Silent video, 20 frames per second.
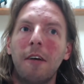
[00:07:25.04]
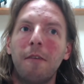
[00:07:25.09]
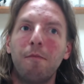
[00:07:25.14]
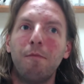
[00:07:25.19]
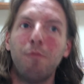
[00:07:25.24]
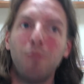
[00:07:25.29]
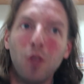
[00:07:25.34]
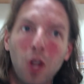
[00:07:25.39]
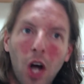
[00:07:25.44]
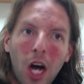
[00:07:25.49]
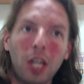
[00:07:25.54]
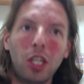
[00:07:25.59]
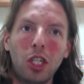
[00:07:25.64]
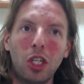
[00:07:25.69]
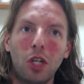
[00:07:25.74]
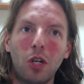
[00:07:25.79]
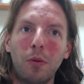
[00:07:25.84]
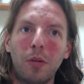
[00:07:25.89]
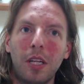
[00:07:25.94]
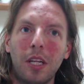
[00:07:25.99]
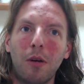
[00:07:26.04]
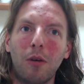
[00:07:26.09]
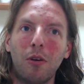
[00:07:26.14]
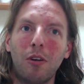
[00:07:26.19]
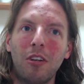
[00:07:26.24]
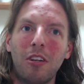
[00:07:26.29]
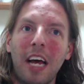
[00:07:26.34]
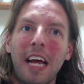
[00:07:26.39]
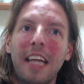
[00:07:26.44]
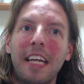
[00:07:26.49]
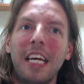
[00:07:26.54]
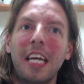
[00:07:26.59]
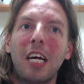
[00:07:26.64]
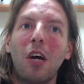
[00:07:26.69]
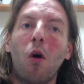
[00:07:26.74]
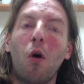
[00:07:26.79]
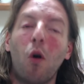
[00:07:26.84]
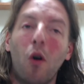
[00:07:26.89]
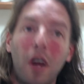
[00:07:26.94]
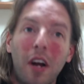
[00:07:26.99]
Not sure what they were intending
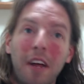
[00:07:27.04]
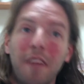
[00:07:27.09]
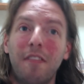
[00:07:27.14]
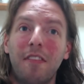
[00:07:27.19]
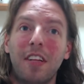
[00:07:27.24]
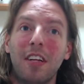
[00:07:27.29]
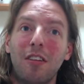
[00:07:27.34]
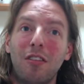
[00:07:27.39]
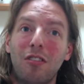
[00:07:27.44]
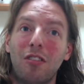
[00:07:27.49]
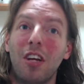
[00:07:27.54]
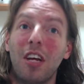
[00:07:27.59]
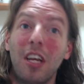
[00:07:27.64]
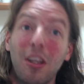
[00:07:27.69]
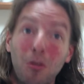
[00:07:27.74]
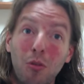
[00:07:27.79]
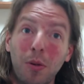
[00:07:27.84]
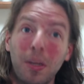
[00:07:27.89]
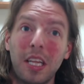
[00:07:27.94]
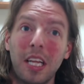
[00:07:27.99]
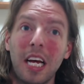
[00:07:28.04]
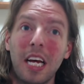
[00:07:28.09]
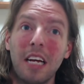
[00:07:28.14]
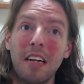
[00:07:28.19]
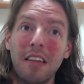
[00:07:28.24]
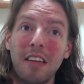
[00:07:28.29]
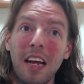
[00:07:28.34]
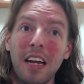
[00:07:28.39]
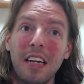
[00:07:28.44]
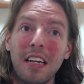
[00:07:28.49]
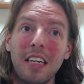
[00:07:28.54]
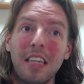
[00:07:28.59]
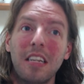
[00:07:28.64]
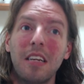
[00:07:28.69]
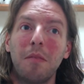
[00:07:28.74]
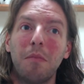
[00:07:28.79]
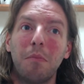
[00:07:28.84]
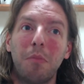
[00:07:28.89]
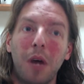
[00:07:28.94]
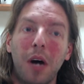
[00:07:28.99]
or if this is what they intended,
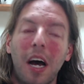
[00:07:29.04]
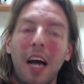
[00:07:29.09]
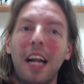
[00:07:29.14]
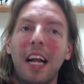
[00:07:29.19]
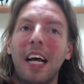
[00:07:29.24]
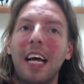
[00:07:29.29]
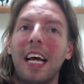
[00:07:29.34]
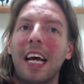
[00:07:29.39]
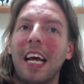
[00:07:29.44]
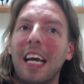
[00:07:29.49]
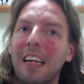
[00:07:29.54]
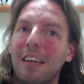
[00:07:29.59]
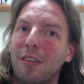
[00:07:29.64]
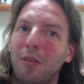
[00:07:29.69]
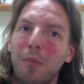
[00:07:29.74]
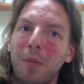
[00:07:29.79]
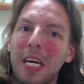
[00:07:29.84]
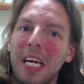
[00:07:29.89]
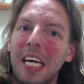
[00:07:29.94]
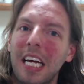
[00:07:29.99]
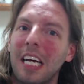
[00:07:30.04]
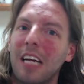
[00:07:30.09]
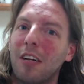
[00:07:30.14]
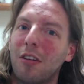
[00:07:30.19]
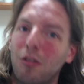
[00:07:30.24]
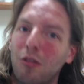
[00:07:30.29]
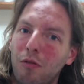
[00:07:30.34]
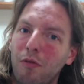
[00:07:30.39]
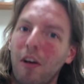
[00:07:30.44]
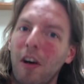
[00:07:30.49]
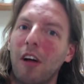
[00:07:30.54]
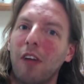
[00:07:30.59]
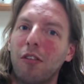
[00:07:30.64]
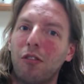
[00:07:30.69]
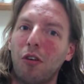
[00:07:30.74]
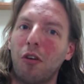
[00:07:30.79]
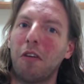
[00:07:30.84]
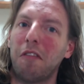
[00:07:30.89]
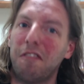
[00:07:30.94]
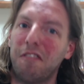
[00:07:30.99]
but to me, it fell
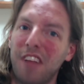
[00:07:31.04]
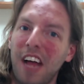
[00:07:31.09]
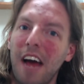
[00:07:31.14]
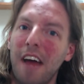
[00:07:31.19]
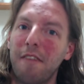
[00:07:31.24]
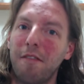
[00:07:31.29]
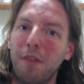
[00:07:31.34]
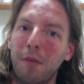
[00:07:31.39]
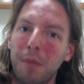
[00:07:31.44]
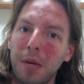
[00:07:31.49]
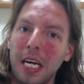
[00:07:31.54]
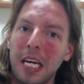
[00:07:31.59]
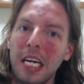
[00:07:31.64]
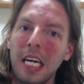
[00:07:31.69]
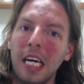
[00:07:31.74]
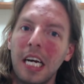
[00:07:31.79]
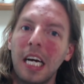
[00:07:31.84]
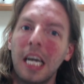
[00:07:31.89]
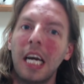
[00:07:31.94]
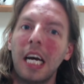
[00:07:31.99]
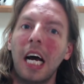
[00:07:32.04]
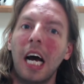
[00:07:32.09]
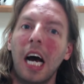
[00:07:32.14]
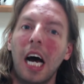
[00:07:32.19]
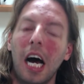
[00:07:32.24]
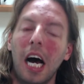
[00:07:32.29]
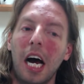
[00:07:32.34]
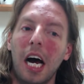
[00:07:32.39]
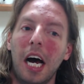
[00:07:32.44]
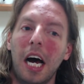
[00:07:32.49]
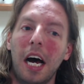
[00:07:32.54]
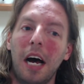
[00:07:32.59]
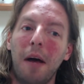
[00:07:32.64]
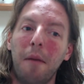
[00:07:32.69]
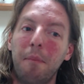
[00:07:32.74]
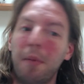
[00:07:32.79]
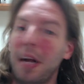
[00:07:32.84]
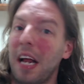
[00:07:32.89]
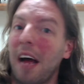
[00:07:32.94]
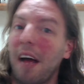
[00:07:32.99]
sort of flat for me.
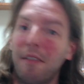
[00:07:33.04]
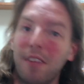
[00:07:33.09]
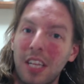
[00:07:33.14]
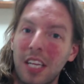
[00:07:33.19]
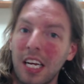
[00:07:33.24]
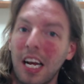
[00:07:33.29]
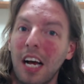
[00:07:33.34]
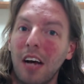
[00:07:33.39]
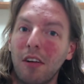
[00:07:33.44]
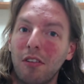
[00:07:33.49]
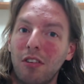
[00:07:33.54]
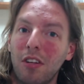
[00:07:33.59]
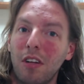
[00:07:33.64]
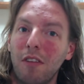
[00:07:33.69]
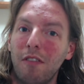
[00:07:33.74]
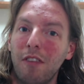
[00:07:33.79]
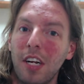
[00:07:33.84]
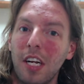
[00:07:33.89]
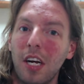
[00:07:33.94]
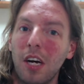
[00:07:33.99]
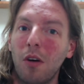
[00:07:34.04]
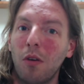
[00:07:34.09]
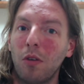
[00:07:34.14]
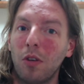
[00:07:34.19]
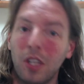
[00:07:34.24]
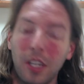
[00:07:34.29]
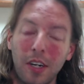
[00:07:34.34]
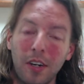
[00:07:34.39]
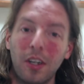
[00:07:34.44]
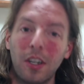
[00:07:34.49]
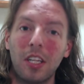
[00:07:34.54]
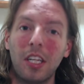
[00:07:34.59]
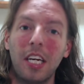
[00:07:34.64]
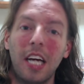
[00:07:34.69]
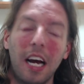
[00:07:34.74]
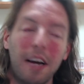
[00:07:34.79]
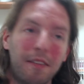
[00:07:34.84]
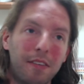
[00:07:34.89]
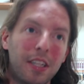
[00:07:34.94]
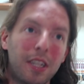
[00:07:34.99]
But everything else in the video,
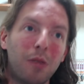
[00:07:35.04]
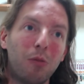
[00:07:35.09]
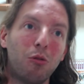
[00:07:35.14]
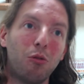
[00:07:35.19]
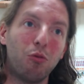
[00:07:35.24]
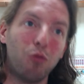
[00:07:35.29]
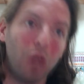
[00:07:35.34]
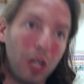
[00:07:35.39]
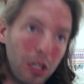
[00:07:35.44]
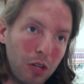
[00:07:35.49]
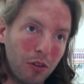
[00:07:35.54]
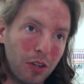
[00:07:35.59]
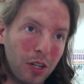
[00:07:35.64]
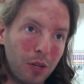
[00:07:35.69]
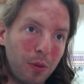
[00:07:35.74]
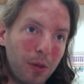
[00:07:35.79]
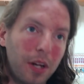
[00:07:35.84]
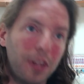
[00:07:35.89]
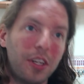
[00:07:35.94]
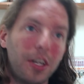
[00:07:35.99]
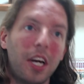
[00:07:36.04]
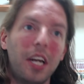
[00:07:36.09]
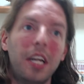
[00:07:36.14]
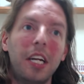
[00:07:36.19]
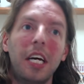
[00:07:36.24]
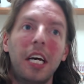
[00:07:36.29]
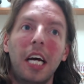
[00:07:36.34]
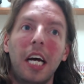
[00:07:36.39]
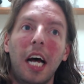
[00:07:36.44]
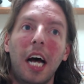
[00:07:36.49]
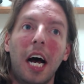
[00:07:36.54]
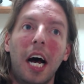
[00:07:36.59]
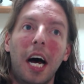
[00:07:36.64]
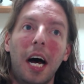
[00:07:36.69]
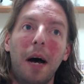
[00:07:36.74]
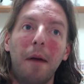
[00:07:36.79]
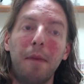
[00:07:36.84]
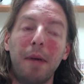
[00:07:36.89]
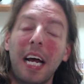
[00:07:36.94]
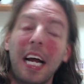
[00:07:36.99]
lyrically, everything was really, really well done.
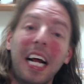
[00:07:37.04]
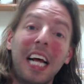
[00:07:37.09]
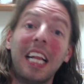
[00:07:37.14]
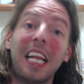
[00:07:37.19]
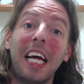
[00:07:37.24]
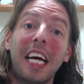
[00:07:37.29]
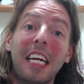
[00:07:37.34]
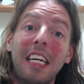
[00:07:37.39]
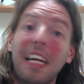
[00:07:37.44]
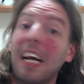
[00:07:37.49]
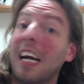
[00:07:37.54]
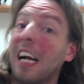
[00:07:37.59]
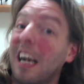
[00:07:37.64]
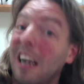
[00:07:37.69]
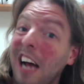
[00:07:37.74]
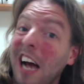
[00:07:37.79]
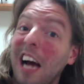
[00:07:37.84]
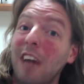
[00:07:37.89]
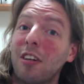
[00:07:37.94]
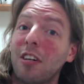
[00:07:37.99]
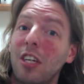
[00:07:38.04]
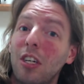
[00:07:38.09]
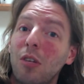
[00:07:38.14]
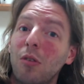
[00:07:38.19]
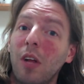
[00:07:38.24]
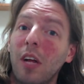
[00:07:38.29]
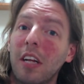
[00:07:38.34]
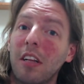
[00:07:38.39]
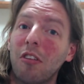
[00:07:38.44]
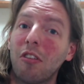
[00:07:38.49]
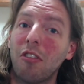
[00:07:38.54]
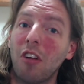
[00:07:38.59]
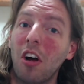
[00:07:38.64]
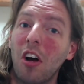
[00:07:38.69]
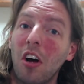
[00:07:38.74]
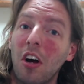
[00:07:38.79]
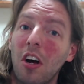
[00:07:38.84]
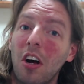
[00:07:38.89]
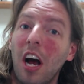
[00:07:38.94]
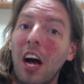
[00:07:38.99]
And I actually do like the
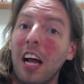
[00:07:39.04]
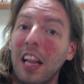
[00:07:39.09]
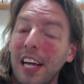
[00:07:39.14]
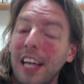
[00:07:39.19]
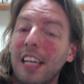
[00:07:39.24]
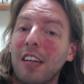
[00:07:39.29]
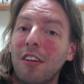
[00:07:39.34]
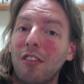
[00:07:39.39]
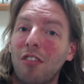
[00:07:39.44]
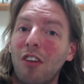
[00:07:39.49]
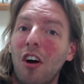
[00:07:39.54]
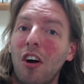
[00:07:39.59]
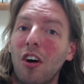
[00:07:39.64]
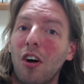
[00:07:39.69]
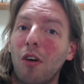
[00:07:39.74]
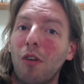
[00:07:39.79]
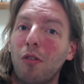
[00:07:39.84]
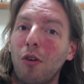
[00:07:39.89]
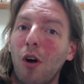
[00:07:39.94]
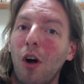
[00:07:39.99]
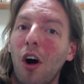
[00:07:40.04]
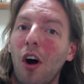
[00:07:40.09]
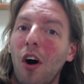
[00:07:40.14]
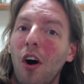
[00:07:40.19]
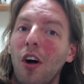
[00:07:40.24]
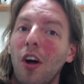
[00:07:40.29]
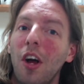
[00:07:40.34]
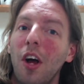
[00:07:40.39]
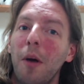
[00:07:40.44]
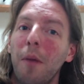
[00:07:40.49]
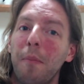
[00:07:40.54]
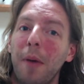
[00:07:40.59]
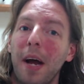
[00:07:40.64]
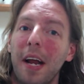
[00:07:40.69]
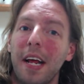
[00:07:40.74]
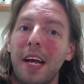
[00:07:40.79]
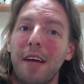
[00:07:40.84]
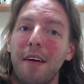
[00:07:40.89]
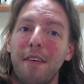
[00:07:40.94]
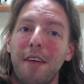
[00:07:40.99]
song. I like the song overall,
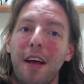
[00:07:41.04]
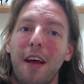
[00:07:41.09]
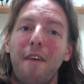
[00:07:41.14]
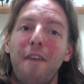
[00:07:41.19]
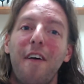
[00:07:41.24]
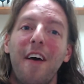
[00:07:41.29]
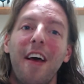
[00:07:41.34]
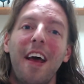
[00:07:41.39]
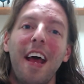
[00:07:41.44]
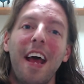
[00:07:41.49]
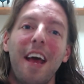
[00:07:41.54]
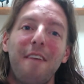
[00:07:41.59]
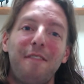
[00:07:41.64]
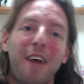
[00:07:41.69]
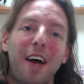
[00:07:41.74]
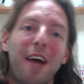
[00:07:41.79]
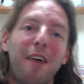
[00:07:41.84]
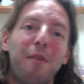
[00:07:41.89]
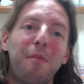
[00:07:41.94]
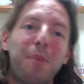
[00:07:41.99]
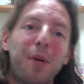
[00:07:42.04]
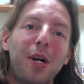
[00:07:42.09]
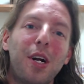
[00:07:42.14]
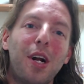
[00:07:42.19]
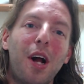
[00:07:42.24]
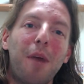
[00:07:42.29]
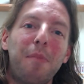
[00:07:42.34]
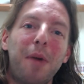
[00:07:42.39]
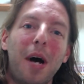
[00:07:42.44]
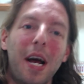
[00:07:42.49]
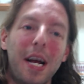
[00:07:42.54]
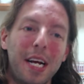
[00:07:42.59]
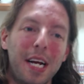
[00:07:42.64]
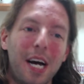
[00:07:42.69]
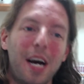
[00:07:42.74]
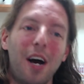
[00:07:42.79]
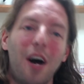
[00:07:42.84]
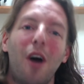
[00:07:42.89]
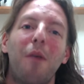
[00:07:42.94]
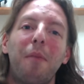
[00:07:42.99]
but if I ever put it on
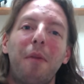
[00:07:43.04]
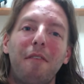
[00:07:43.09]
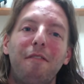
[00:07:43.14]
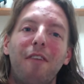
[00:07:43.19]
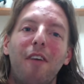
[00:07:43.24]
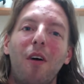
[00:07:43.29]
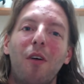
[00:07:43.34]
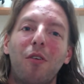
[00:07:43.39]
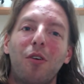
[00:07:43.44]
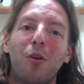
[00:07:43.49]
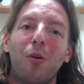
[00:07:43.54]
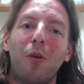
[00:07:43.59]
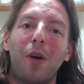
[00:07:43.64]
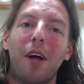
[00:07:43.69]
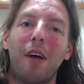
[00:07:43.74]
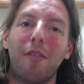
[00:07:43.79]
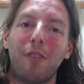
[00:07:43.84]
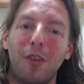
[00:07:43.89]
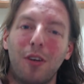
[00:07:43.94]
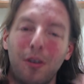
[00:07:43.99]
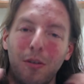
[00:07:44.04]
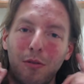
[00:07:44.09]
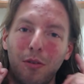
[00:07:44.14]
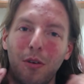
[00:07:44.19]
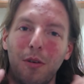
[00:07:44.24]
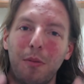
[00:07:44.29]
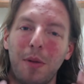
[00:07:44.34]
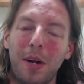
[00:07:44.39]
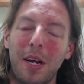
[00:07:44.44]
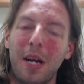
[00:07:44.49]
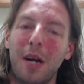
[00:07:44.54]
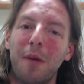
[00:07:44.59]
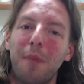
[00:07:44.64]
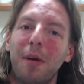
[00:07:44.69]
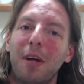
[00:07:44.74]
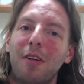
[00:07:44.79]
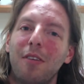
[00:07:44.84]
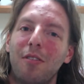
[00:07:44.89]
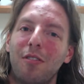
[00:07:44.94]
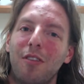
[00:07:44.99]
my phone or whatever, for my
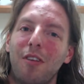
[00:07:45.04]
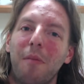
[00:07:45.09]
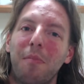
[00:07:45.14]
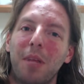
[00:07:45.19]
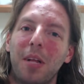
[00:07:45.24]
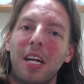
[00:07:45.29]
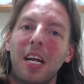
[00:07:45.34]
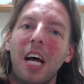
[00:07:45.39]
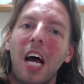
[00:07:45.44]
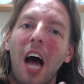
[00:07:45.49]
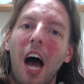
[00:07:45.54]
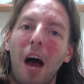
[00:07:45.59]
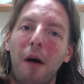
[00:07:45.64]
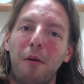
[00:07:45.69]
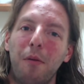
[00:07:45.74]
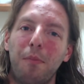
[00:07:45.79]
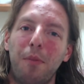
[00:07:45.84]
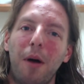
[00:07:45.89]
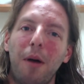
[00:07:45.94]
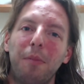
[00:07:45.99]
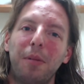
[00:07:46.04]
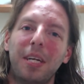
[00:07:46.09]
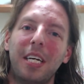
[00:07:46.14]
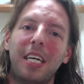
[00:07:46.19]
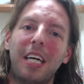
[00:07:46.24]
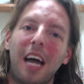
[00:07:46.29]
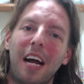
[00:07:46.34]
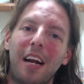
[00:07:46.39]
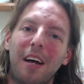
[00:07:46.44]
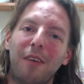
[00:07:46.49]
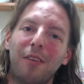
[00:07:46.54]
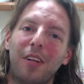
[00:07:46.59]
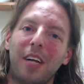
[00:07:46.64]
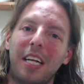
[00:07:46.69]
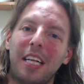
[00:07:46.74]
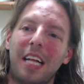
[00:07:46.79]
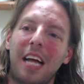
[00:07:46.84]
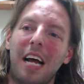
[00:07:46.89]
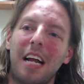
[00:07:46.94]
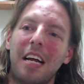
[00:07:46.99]
earbuds or something, I would probably cut out
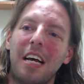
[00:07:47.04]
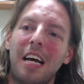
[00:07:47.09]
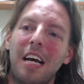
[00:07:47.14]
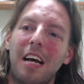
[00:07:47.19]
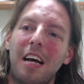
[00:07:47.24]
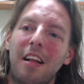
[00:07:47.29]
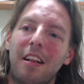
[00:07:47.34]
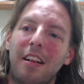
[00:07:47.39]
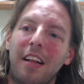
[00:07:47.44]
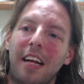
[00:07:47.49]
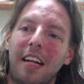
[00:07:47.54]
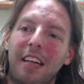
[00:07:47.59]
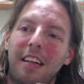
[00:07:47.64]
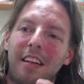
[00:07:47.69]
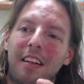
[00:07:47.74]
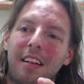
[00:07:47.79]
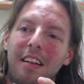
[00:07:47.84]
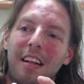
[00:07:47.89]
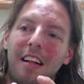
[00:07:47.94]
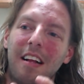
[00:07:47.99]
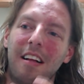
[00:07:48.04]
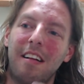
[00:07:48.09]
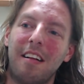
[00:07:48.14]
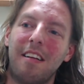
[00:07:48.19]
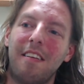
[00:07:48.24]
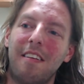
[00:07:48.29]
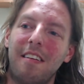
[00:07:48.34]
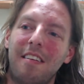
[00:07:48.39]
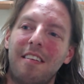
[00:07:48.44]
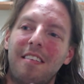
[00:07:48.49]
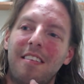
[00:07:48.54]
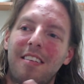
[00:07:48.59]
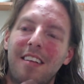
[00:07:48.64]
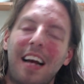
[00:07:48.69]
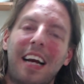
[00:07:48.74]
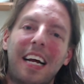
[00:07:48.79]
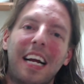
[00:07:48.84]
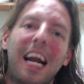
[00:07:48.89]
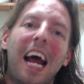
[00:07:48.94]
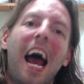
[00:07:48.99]
like that, like the
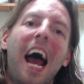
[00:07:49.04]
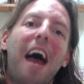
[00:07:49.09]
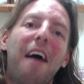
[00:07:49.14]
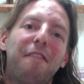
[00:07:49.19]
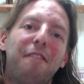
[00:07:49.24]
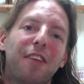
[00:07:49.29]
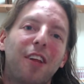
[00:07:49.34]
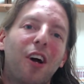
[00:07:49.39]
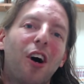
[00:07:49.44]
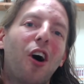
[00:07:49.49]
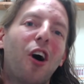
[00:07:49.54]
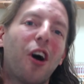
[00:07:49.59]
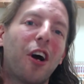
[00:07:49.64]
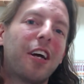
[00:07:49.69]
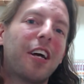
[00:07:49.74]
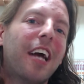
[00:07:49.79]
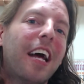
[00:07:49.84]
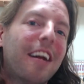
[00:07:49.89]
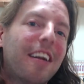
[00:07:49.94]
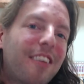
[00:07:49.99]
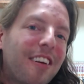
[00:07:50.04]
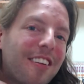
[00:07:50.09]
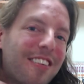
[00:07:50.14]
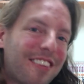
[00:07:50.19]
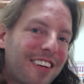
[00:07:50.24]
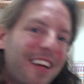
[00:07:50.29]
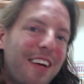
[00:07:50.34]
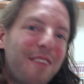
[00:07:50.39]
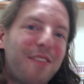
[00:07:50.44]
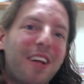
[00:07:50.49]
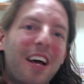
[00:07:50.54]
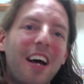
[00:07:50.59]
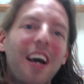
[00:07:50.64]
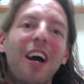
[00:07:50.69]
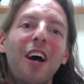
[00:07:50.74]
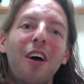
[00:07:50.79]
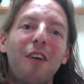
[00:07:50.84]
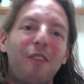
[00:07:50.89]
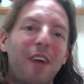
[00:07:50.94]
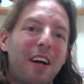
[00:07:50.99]
second half of the hook and just leave the
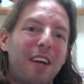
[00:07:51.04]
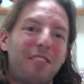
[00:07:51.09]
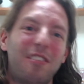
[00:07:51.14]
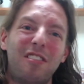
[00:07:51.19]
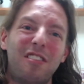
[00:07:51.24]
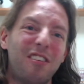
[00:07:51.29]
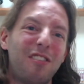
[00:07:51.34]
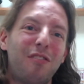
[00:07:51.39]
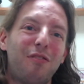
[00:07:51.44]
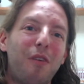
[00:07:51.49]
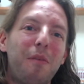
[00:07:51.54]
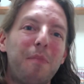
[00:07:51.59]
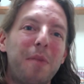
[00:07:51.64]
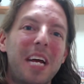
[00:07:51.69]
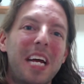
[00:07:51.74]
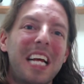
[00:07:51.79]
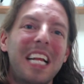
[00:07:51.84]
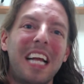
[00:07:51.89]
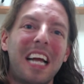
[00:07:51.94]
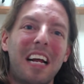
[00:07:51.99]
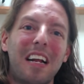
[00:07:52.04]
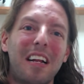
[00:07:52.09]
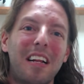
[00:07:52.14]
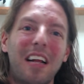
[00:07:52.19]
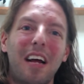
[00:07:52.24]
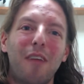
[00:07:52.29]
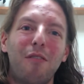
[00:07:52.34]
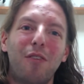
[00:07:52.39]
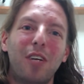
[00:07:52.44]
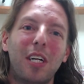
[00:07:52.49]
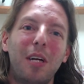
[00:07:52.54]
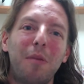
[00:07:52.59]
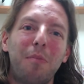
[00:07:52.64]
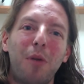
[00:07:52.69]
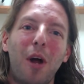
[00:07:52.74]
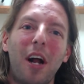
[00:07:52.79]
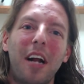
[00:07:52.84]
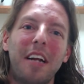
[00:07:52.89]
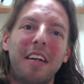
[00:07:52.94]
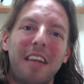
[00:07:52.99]
rest just for me. That really
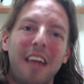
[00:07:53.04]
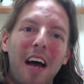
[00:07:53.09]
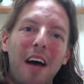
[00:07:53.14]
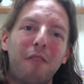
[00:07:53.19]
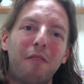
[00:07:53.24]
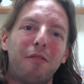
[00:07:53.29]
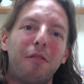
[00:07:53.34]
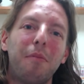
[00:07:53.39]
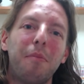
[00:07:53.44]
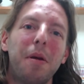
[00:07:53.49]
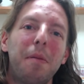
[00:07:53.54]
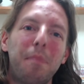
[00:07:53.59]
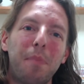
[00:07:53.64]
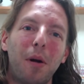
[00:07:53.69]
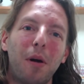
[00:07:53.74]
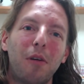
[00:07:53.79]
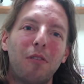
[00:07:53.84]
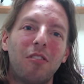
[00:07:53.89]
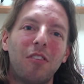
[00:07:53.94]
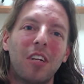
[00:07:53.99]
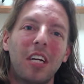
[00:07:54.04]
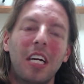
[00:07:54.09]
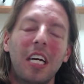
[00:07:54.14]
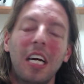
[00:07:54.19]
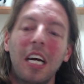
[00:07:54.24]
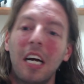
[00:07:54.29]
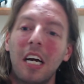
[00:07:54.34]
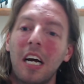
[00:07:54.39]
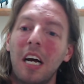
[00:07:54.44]
brought it down for me personally.